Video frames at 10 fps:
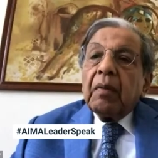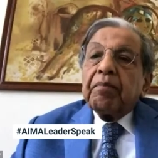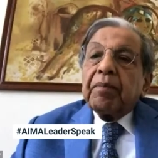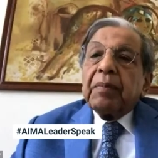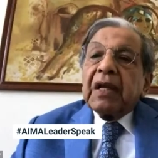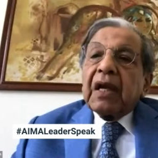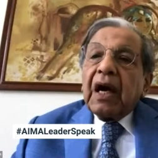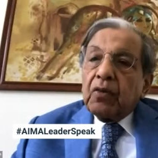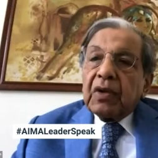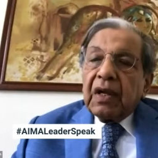public
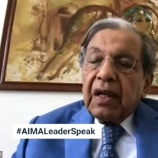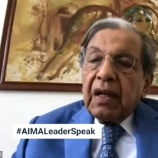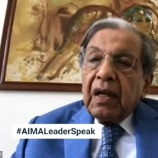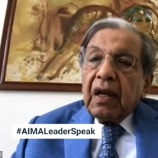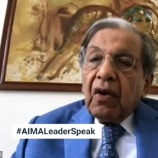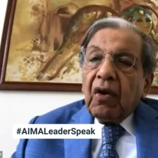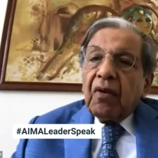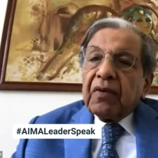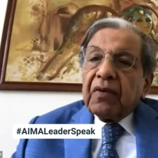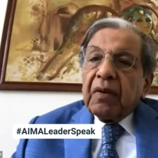outlay
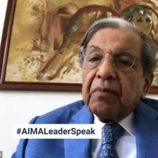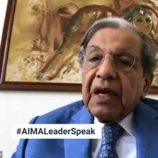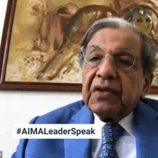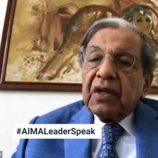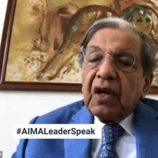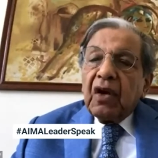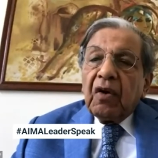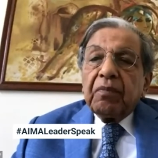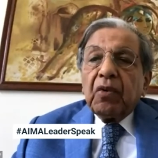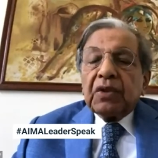of comprising
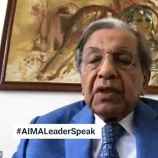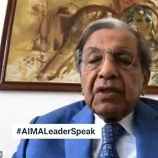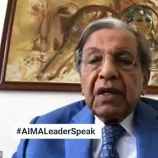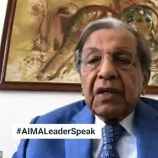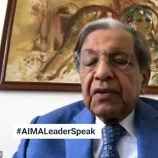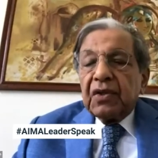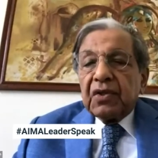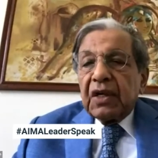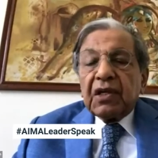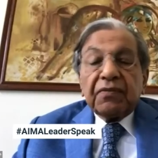of both the center and the
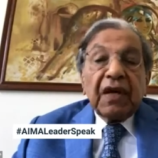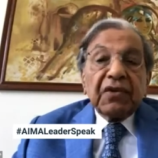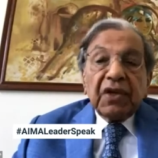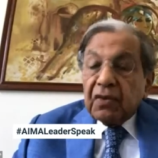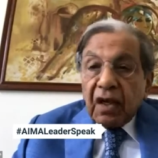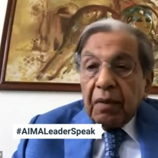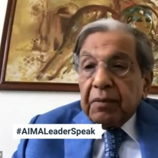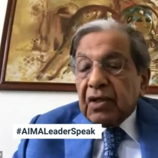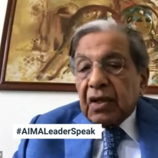states. As far as central government is